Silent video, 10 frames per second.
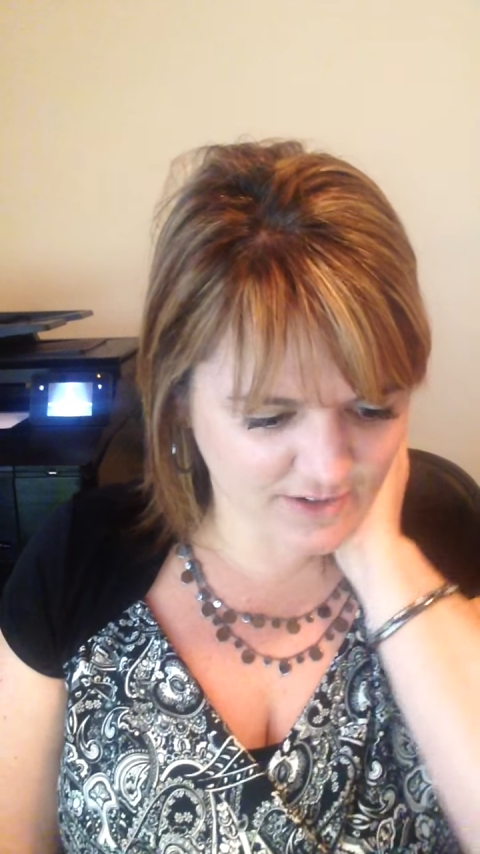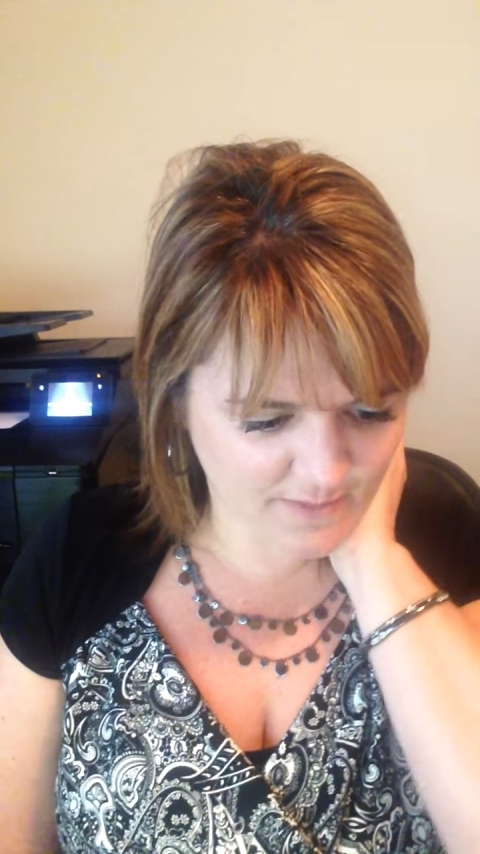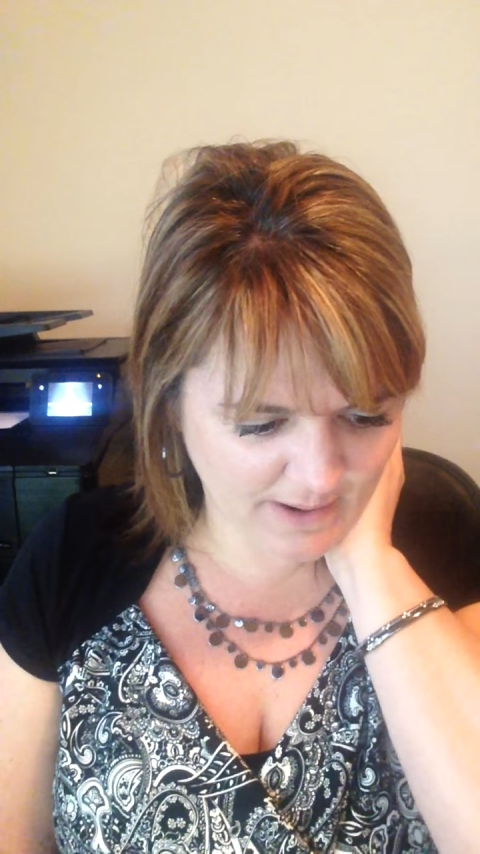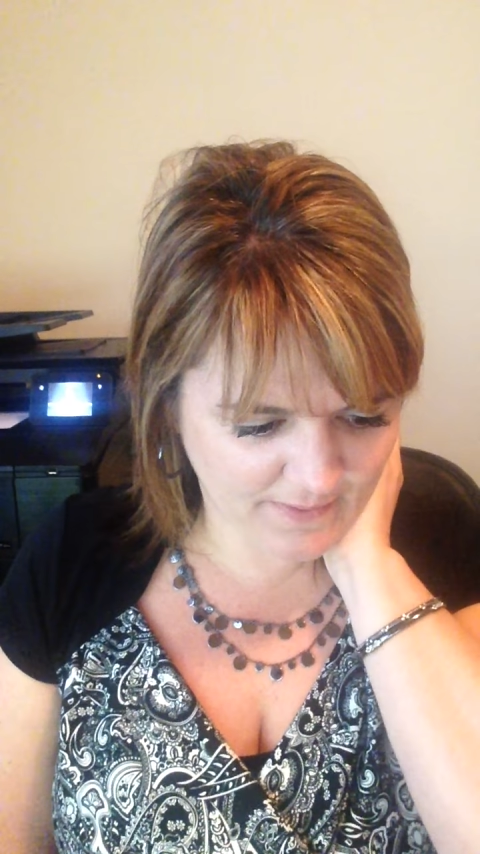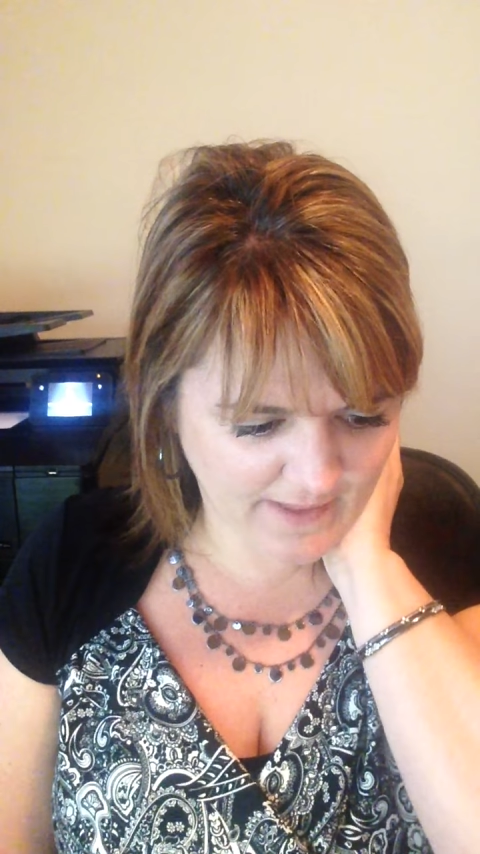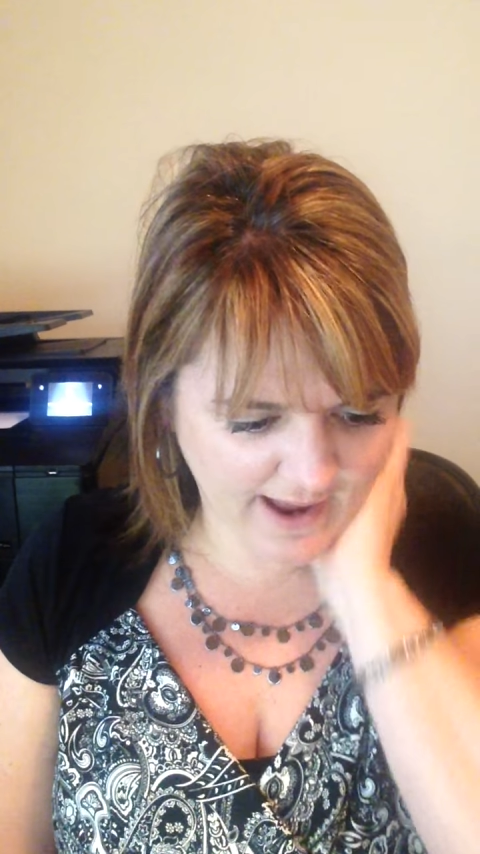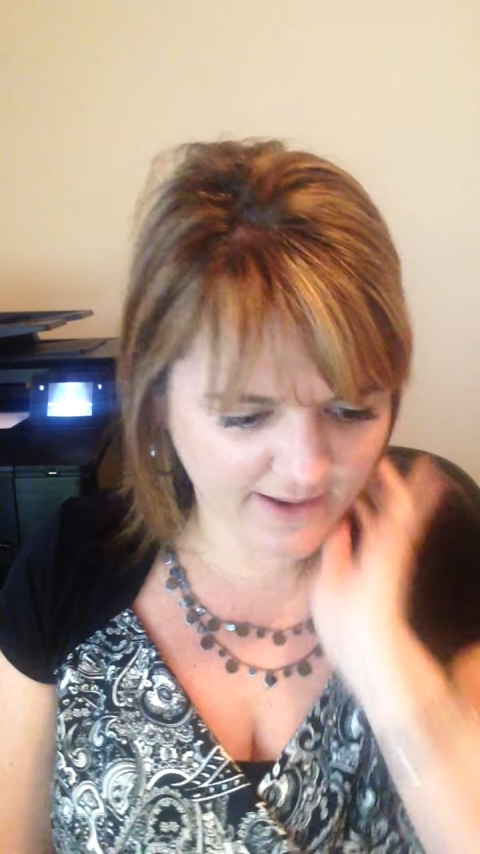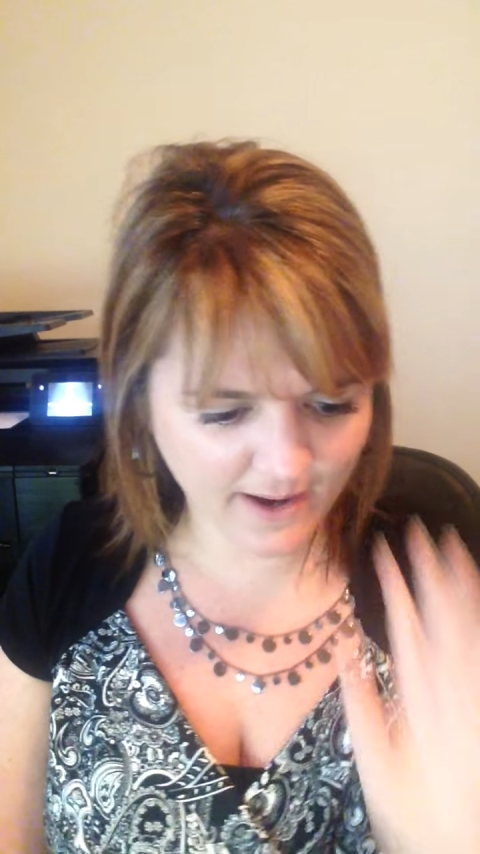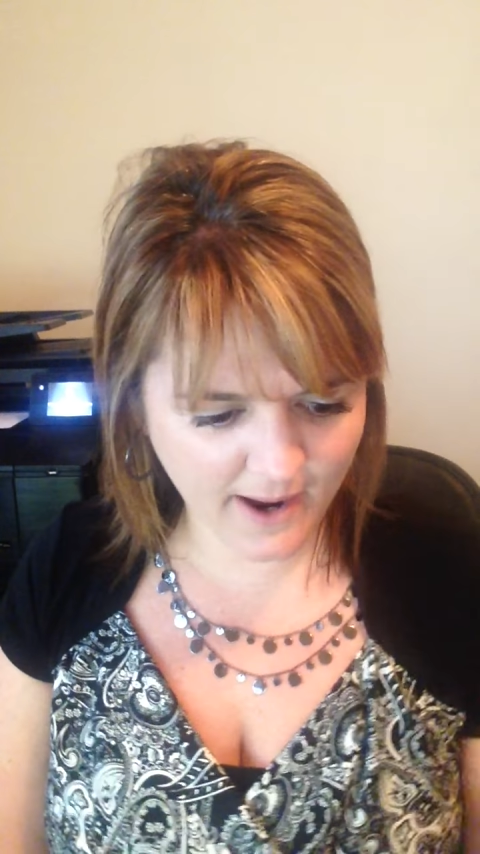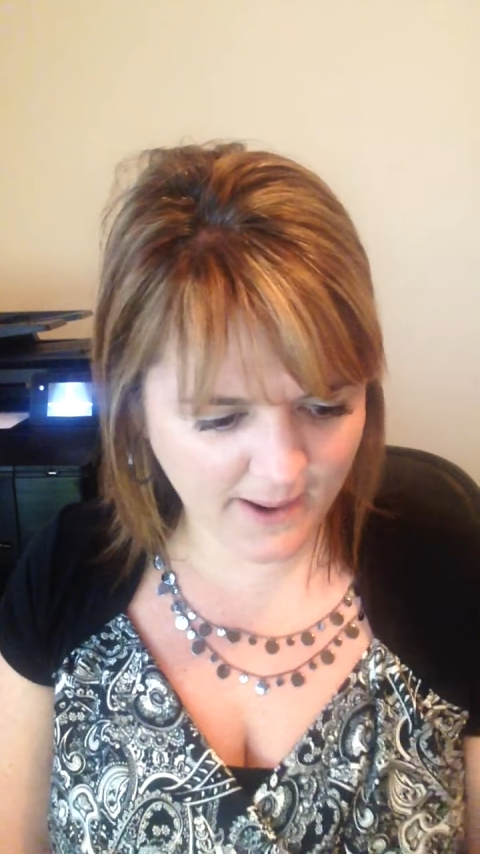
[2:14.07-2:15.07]
to about
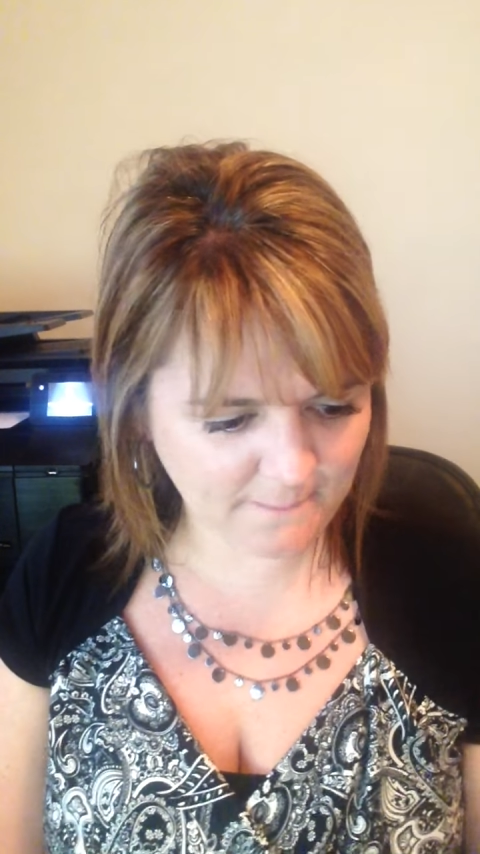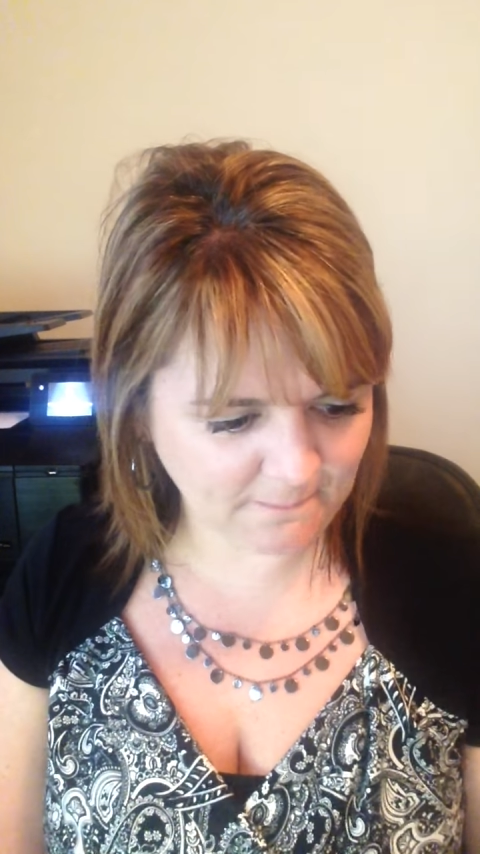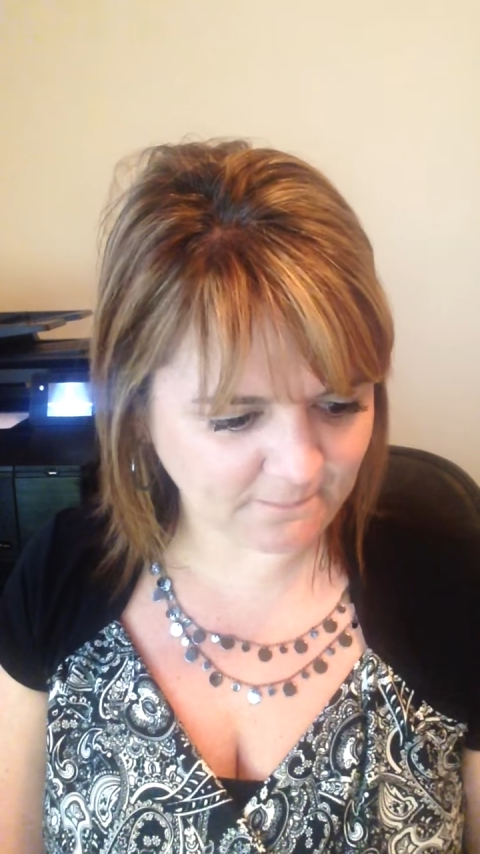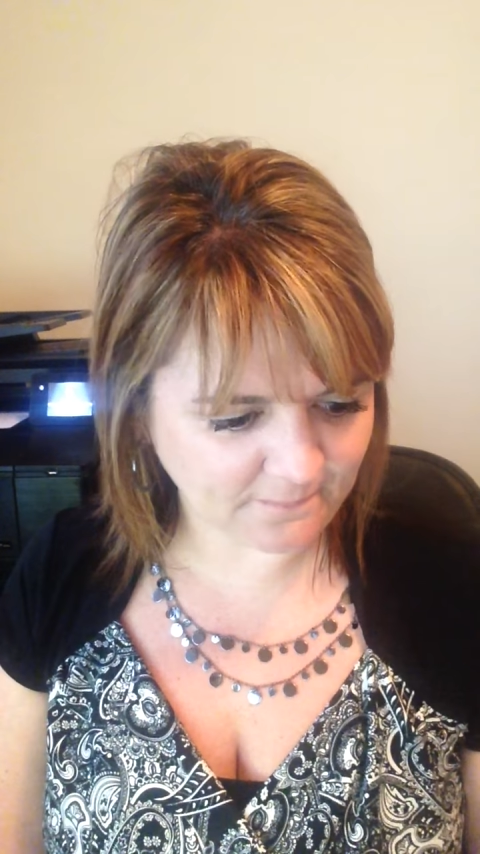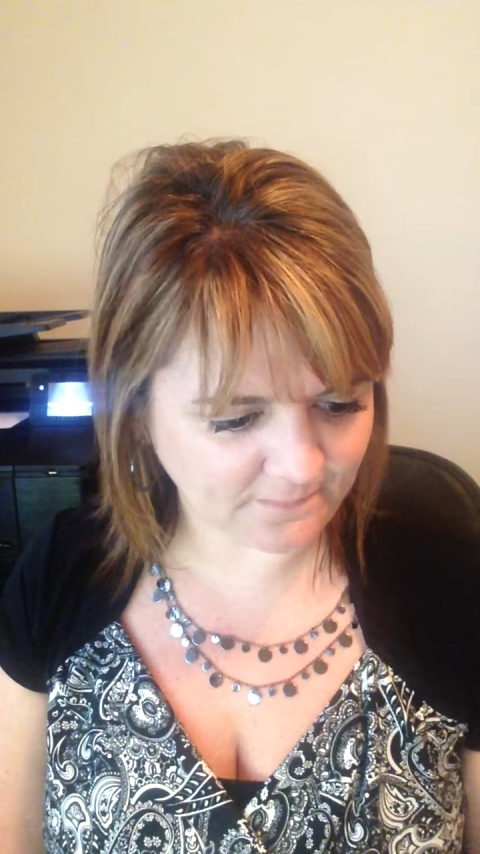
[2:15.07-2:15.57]
that? Um,